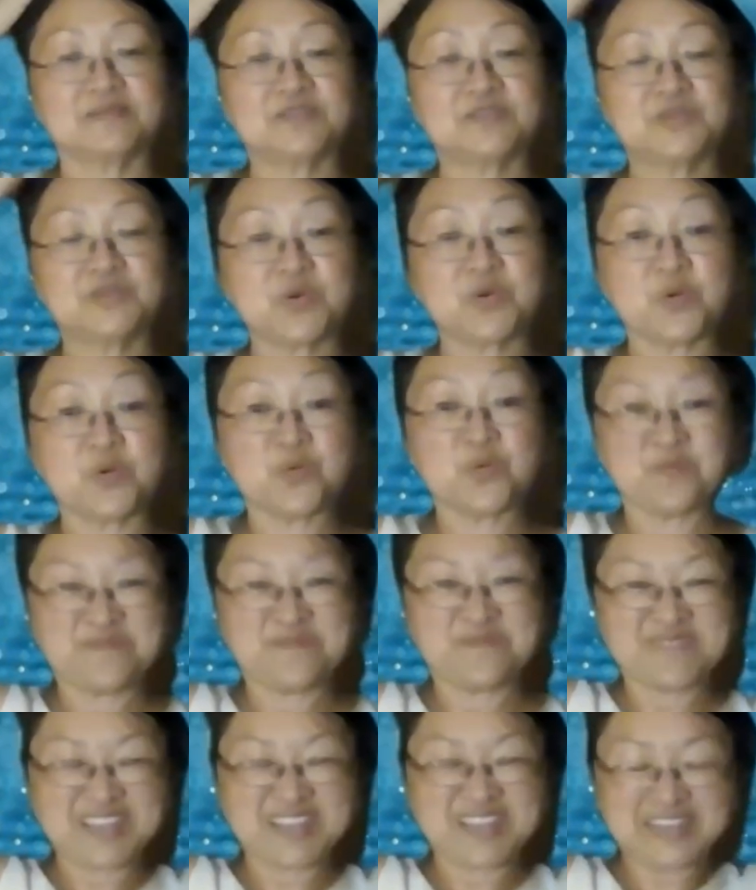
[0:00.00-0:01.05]
So
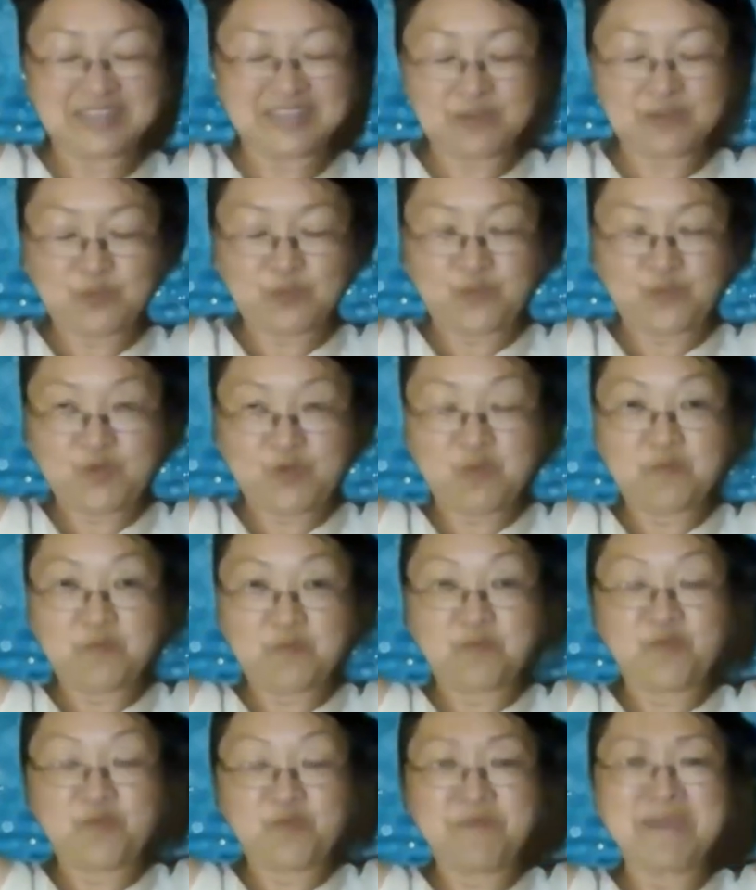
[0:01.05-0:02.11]

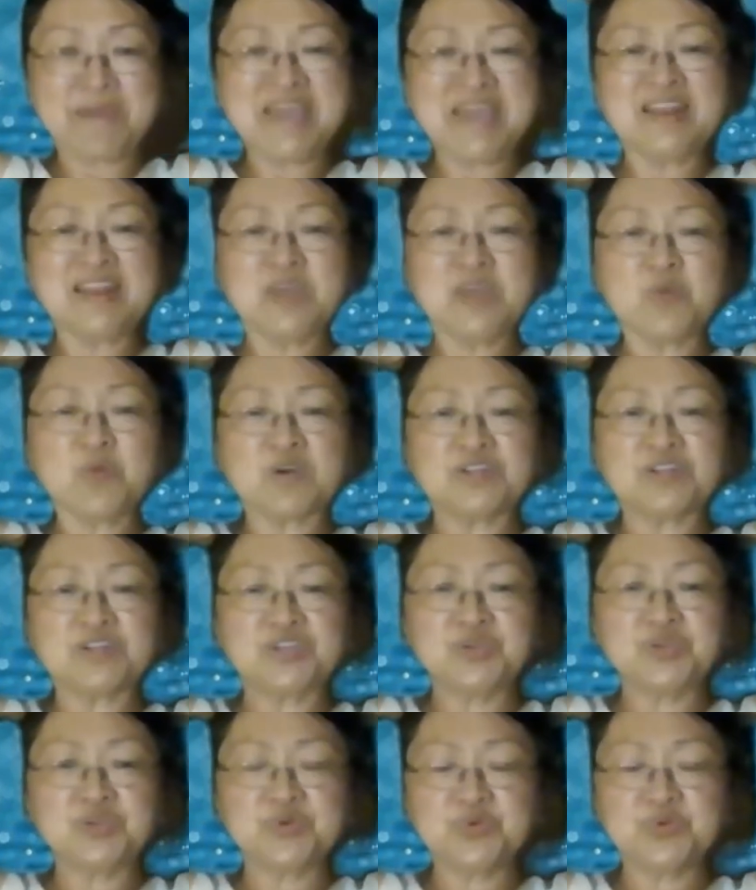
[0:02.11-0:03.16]
we mainly want
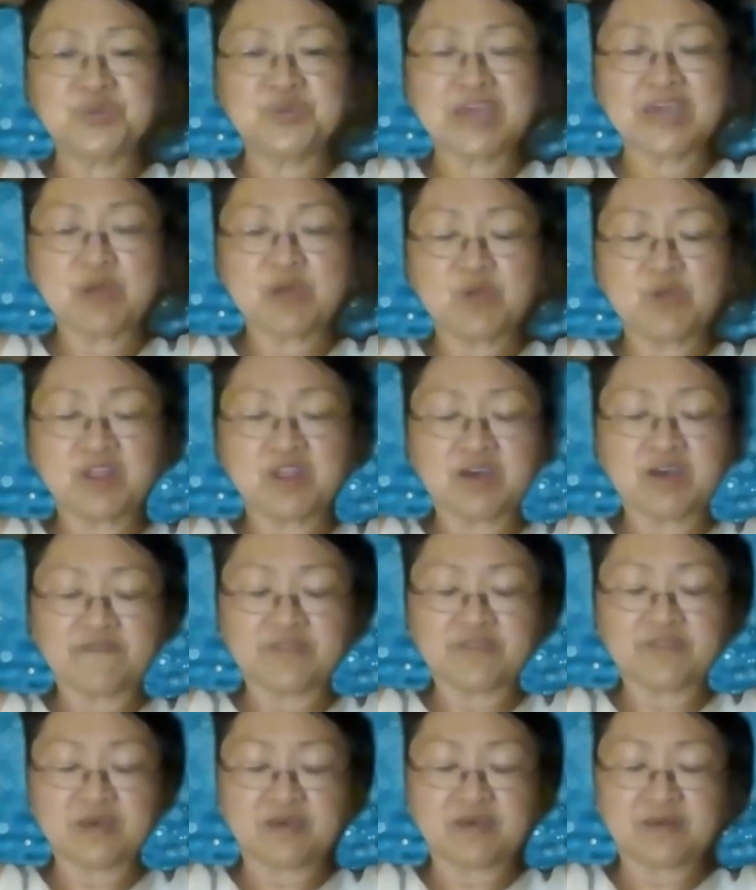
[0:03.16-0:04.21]
to get rid of
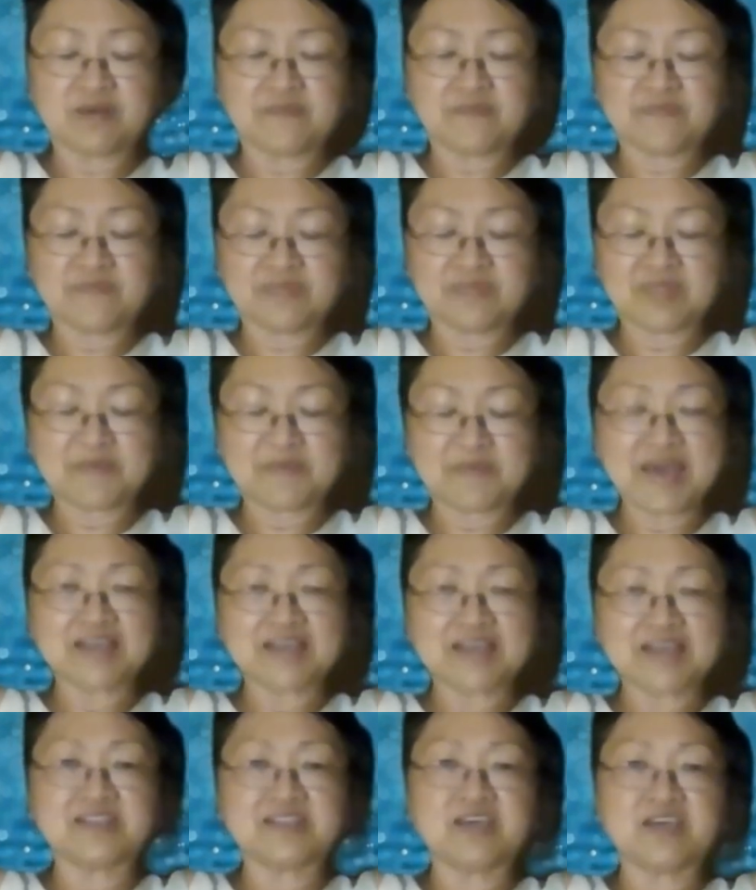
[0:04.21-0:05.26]
the
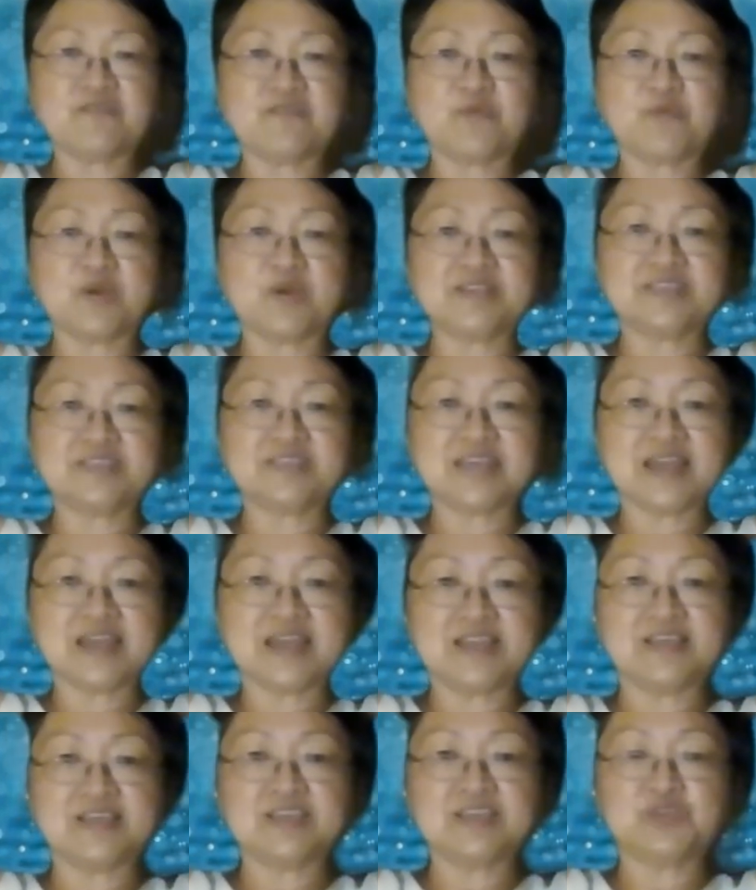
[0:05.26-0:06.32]
past life ones that
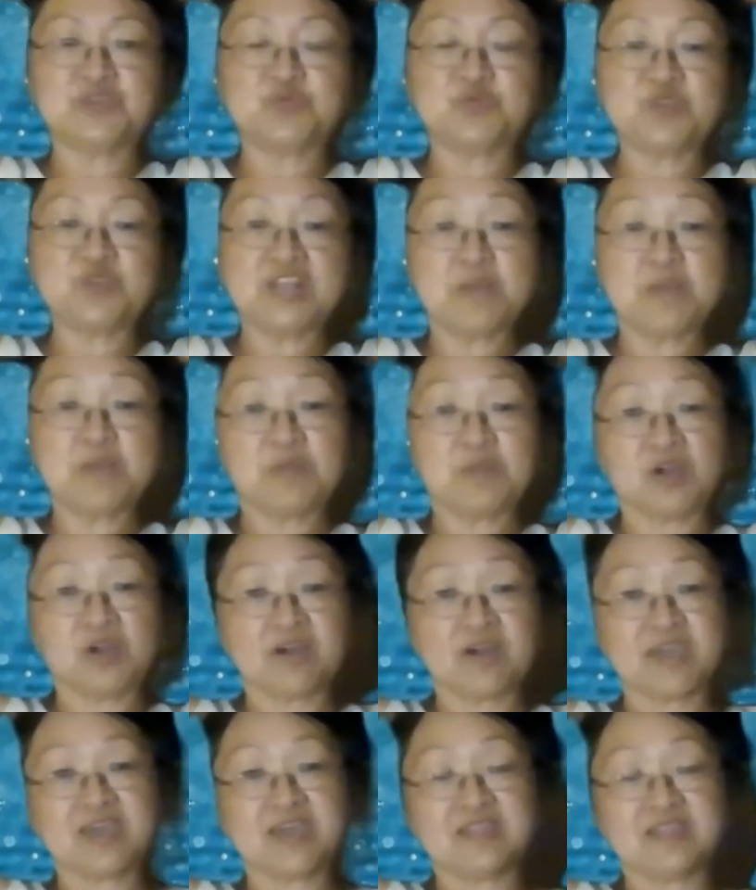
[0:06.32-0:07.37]
is really
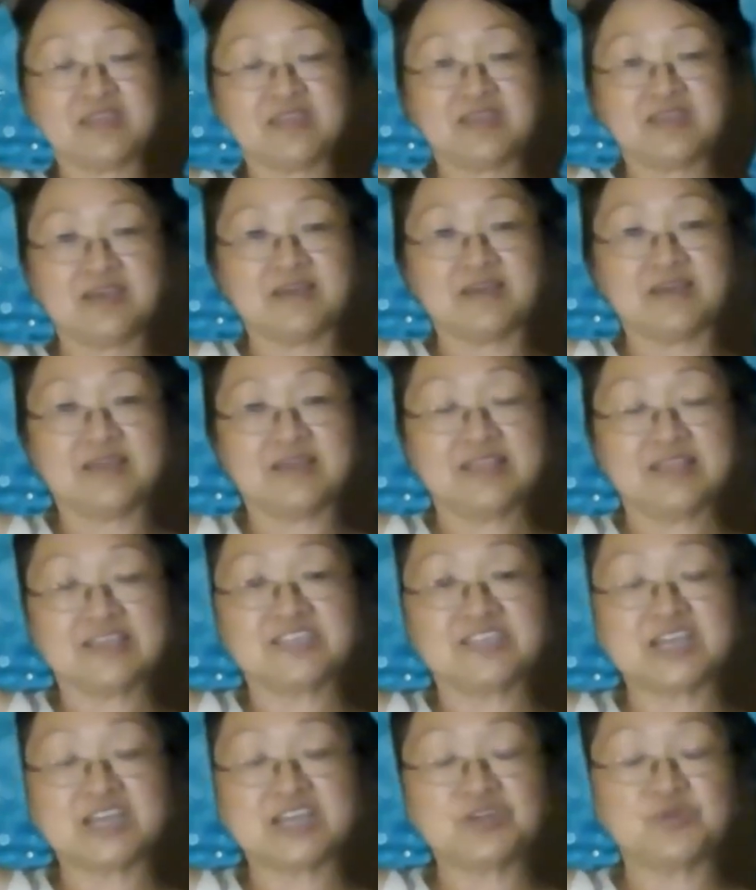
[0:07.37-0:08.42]
blocking the
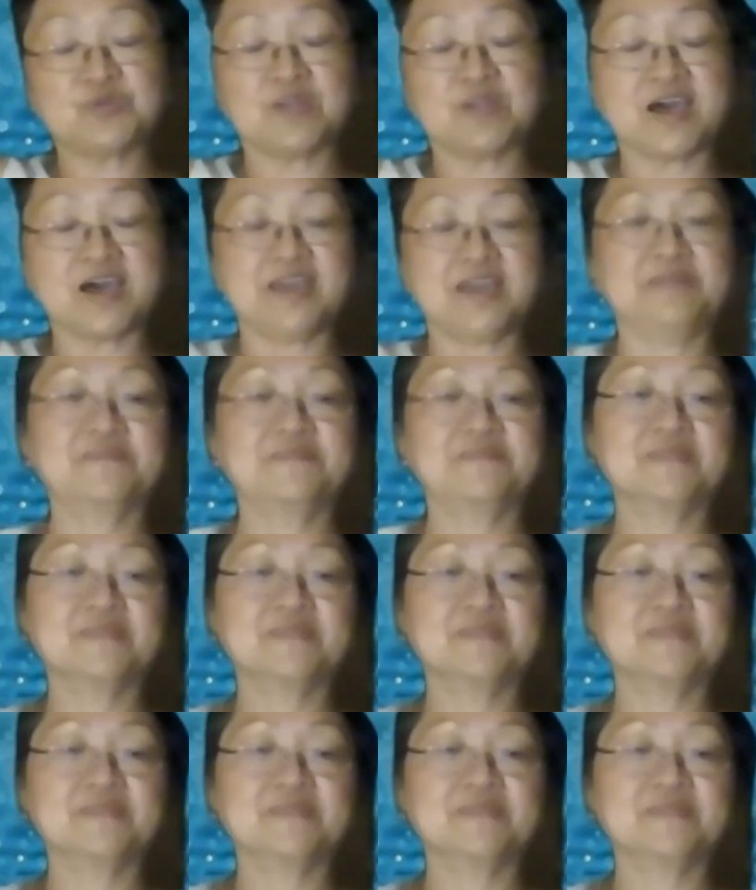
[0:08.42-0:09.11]
central line.